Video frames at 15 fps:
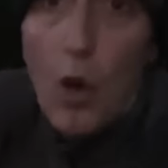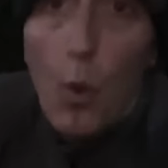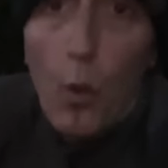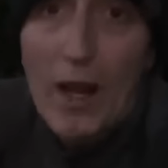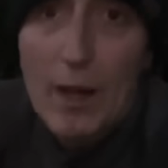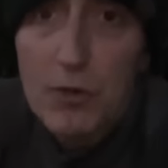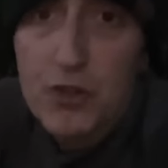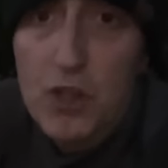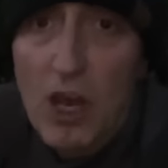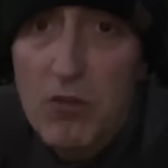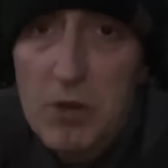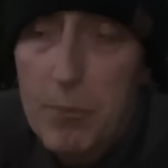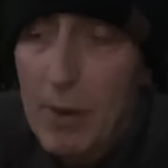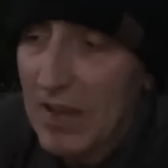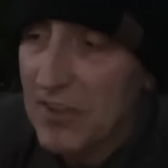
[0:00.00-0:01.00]
Well, I'm stirring
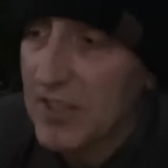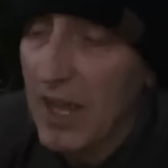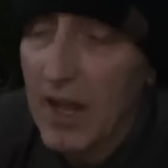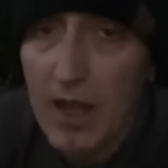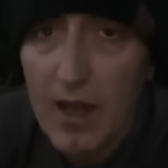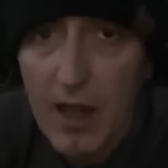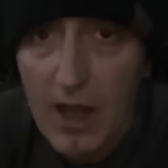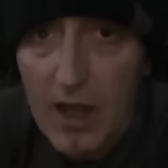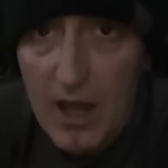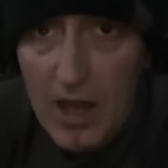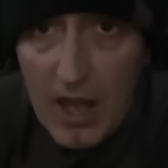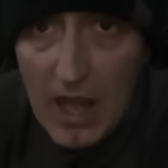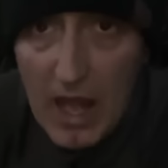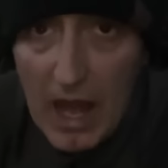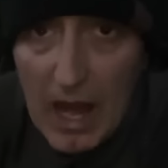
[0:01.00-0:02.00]
my pasta. I
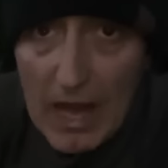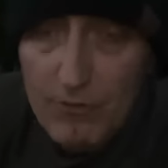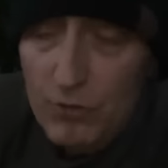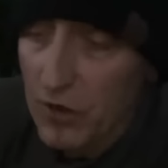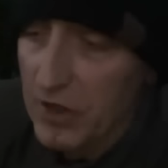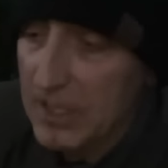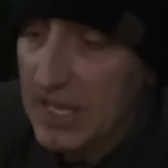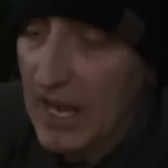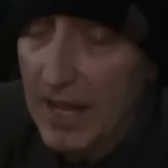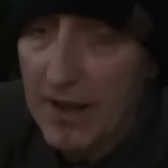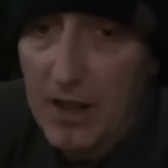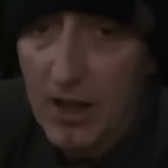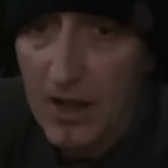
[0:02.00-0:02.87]
have another can.